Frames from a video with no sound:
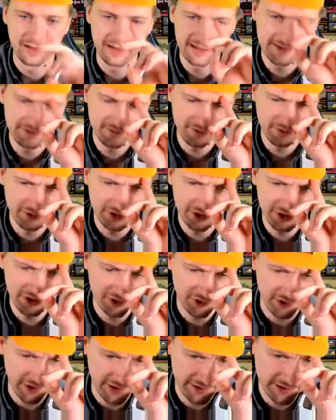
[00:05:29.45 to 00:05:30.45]
As for the
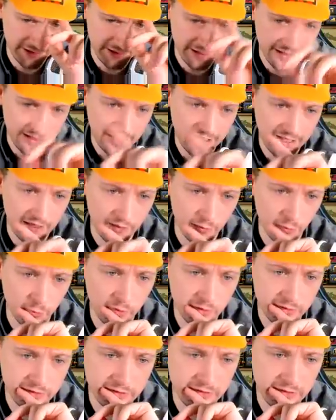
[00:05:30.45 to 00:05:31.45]
trade,
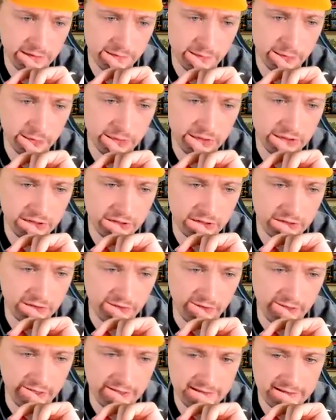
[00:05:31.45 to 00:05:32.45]
what if we
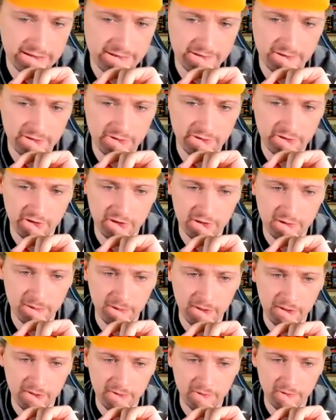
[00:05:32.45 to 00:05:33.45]
transfer trade
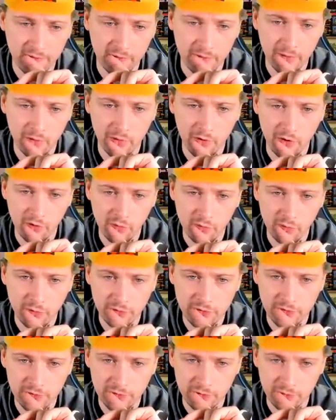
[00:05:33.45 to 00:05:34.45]
power from
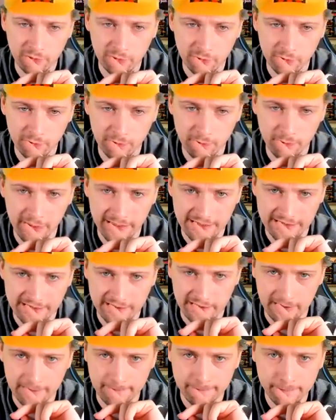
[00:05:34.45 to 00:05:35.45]
Hormuz to
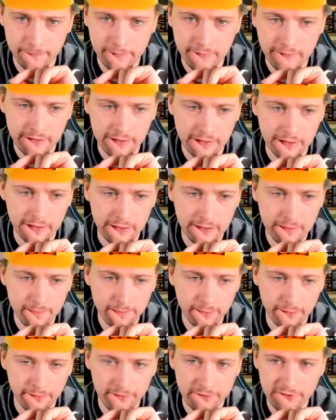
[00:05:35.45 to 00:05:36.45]
Basra?
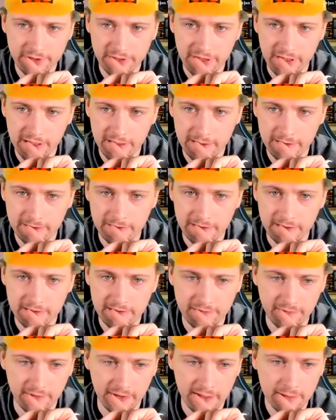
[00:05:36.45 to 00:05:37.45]
In Persia
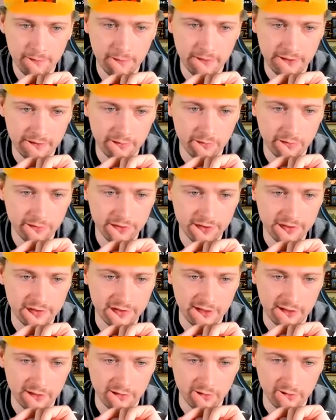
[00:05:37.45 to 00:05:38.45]
it's fine, but I'll also
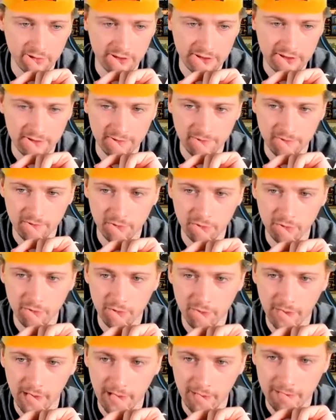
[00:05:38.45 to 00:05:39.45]
start collecting for
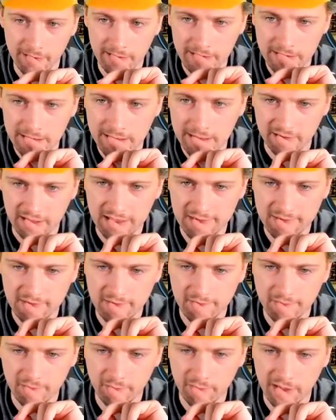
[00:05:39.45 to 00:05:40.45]
more power.
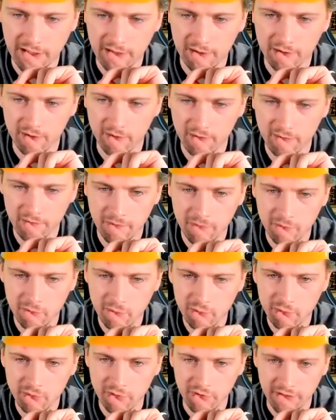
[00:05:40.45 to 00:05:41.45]
Transferring from Lahore,
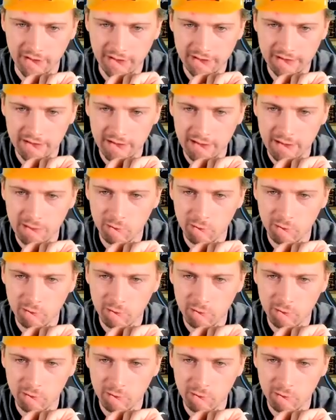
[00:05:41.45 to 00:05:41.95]
from Gujarat.